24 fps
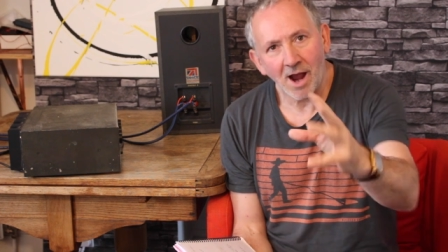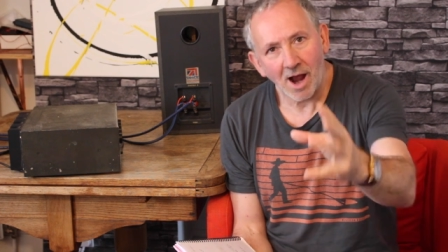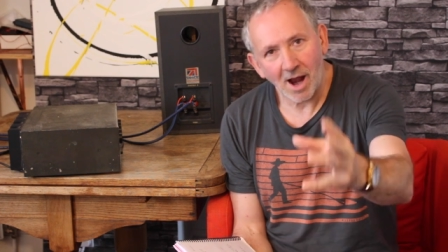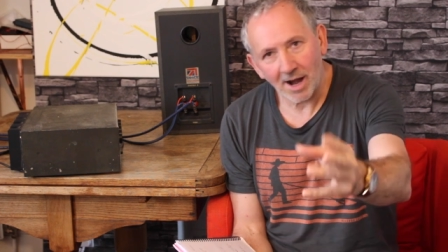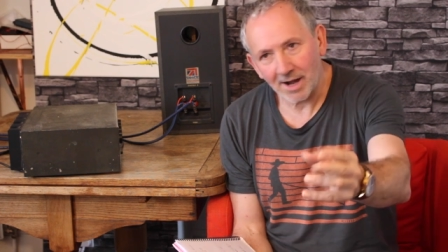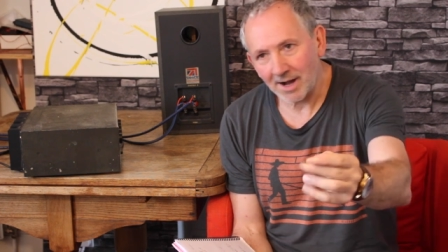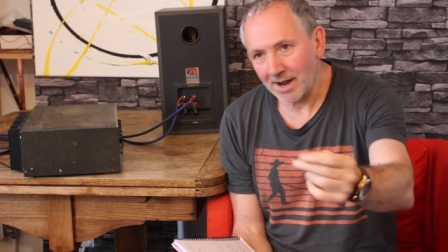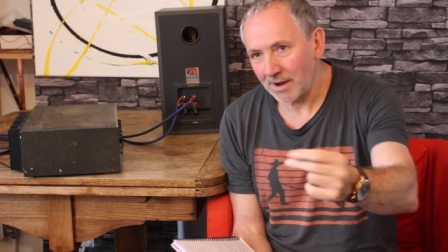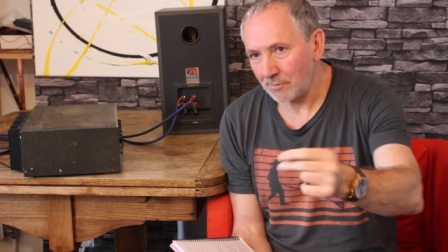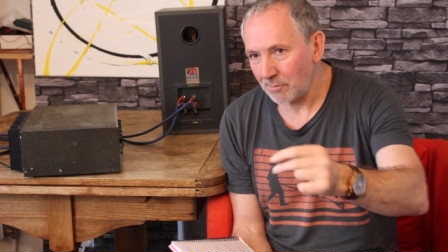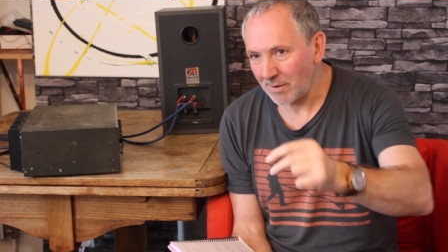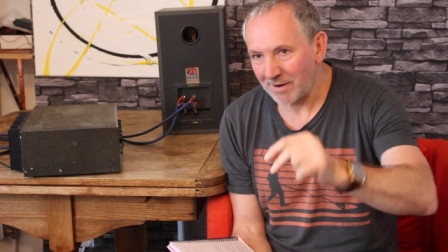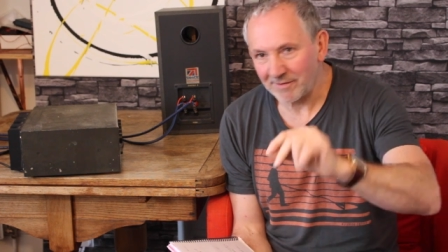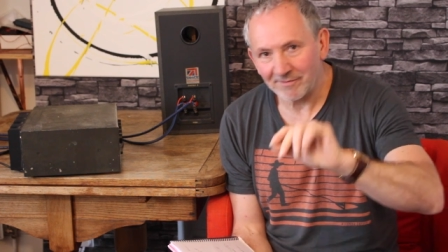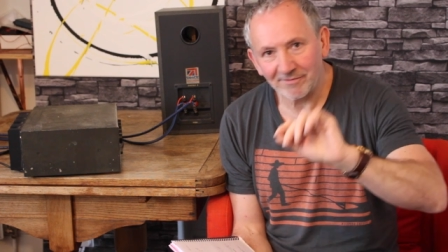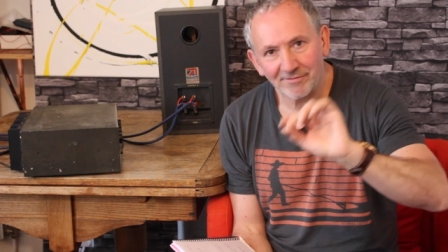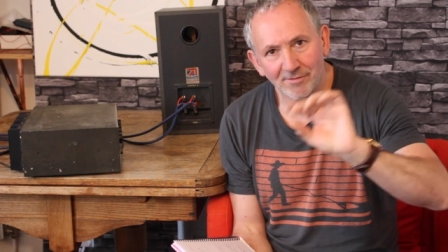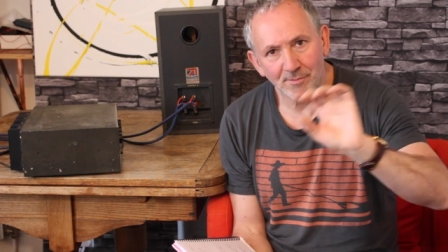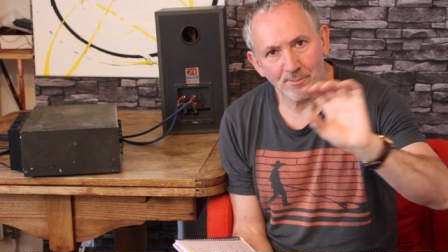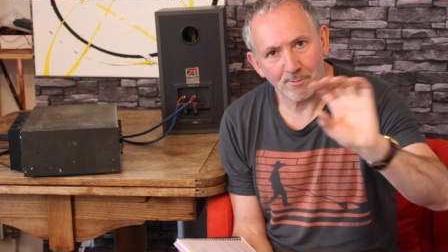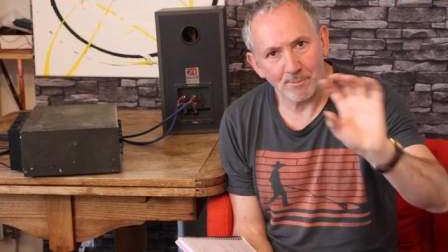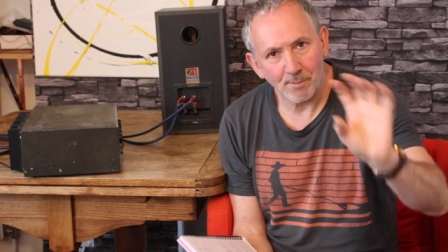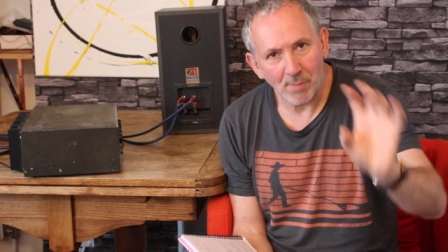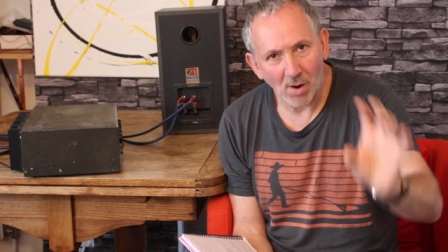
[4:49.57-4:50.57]
and I went
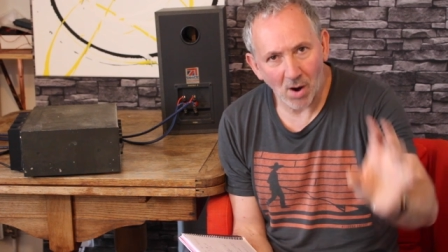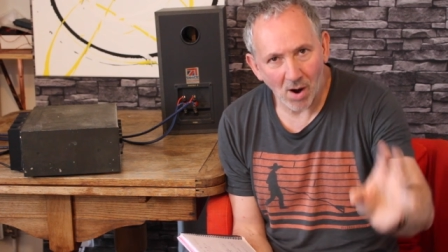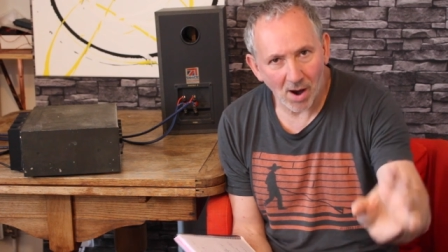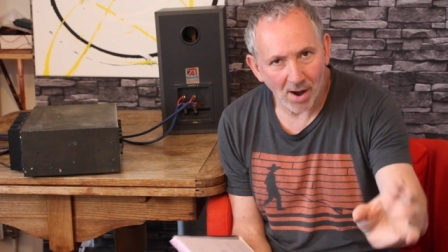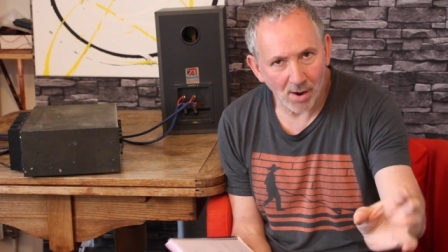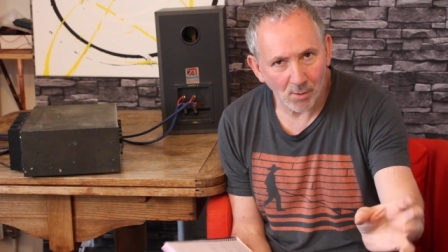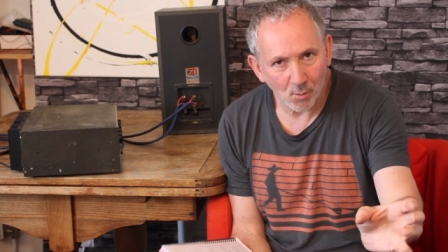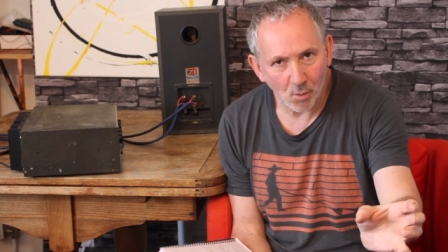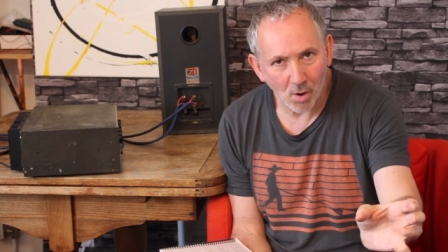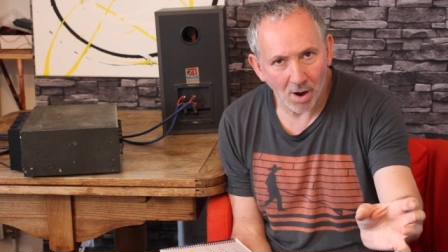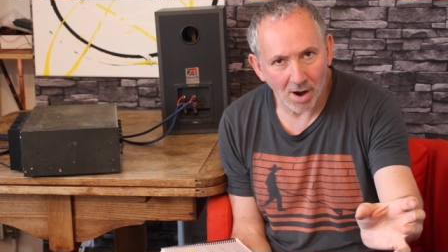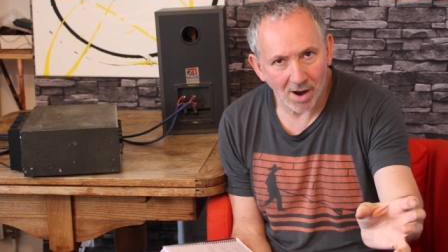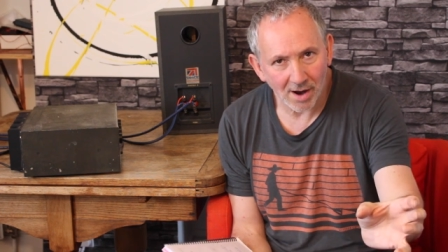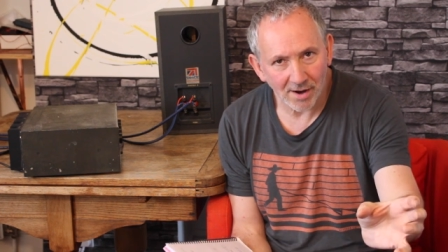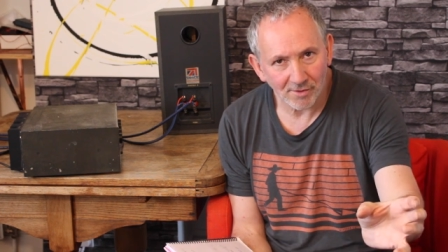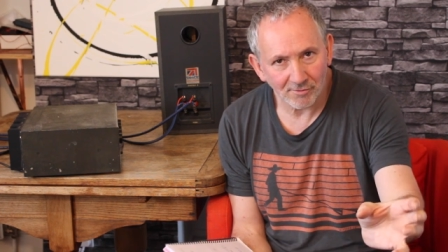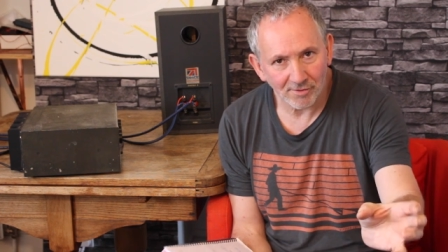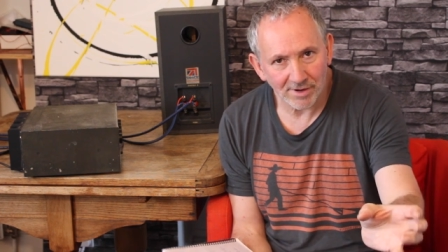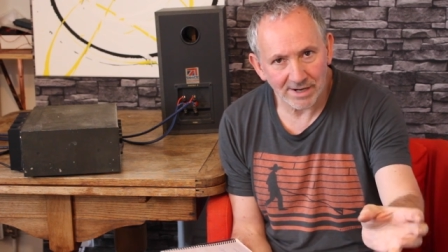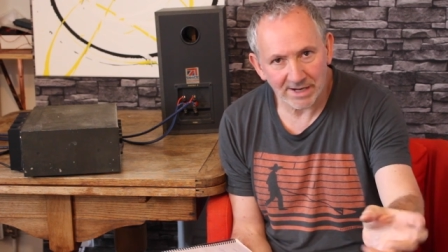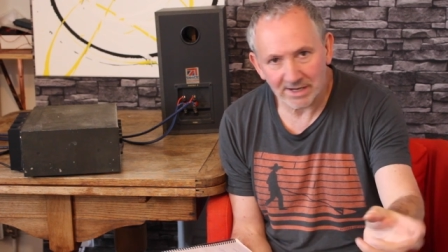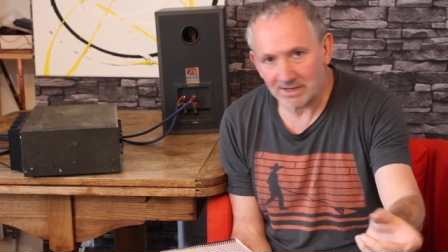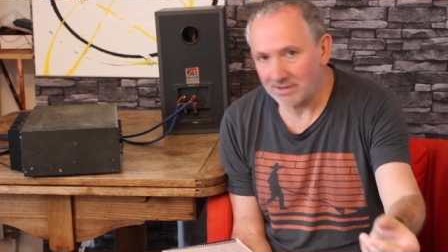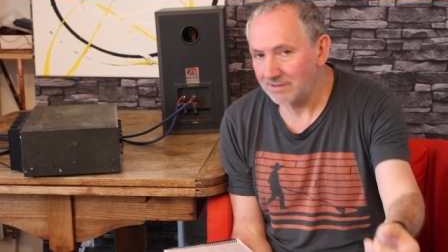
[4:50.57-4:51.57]
from bi
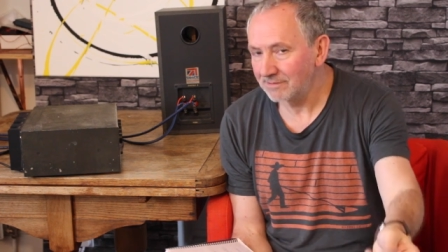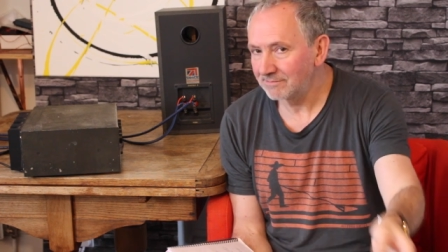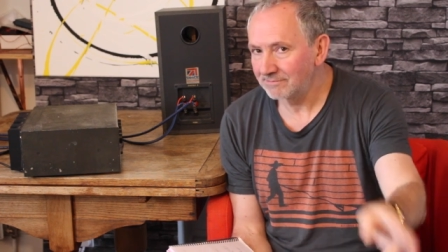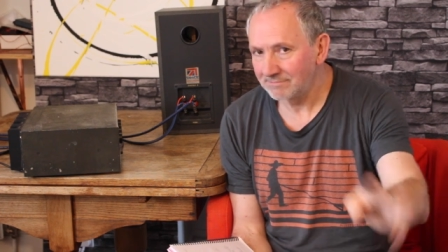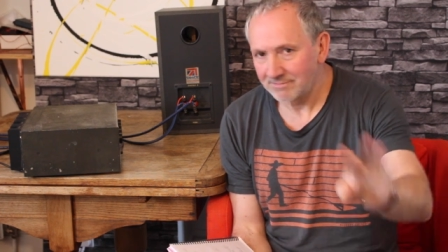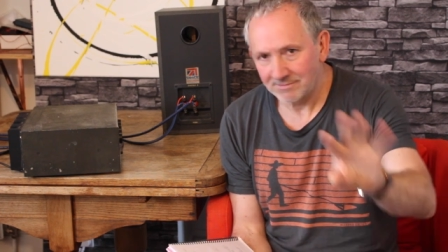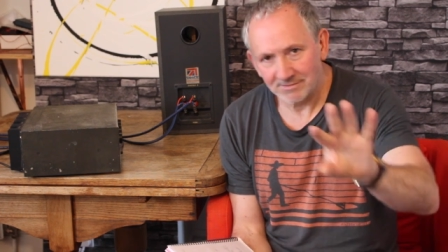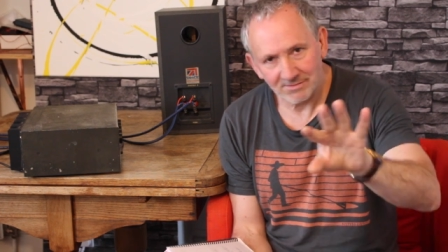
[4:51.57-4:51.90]
wiring